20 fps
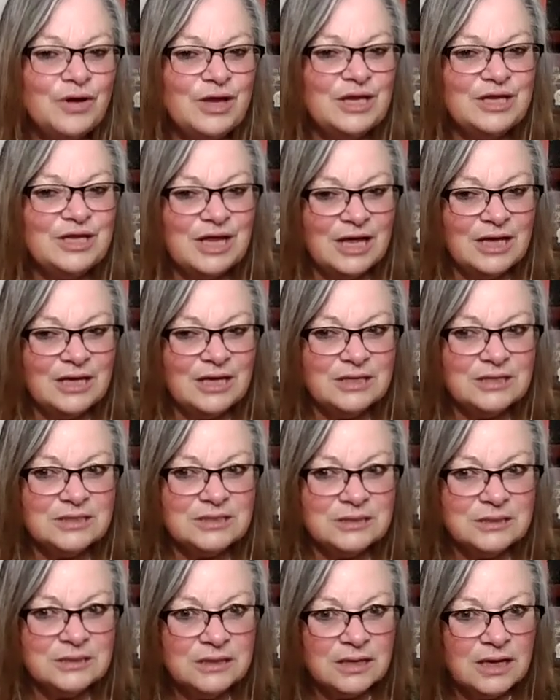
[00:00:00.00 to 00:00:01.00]

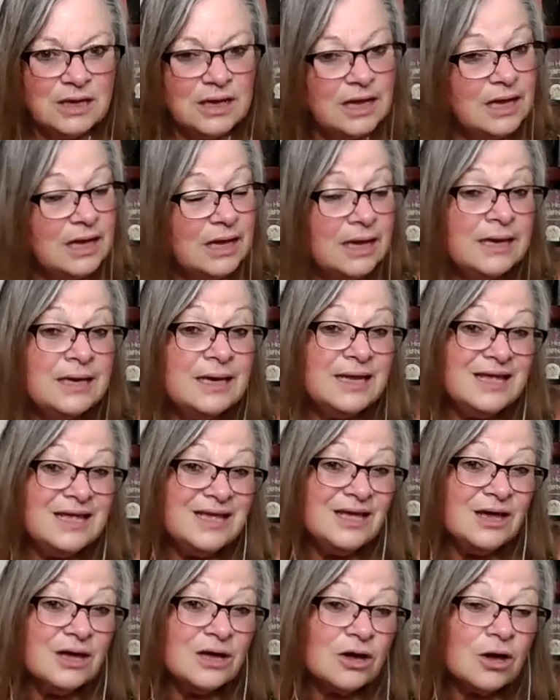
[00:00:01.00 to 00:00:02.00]
predates
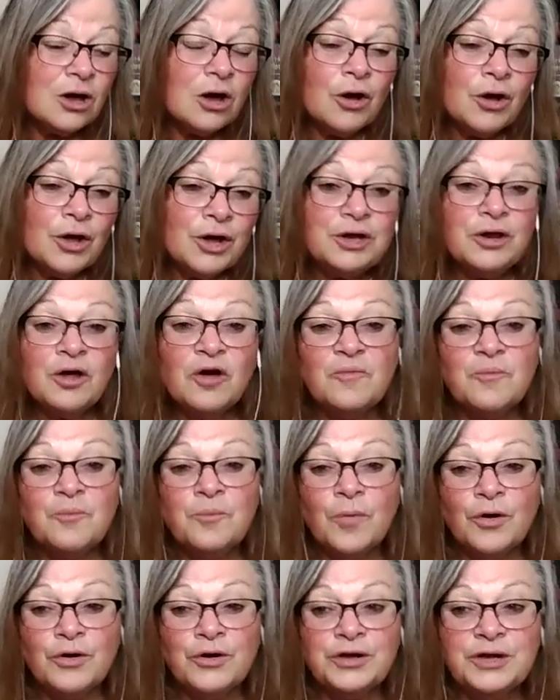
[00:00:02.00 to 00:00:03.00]
any kind
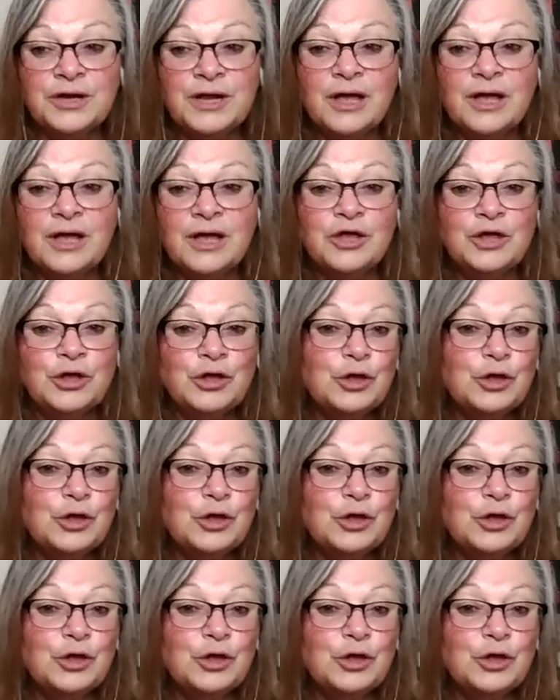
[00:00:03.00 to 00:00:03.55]
of modern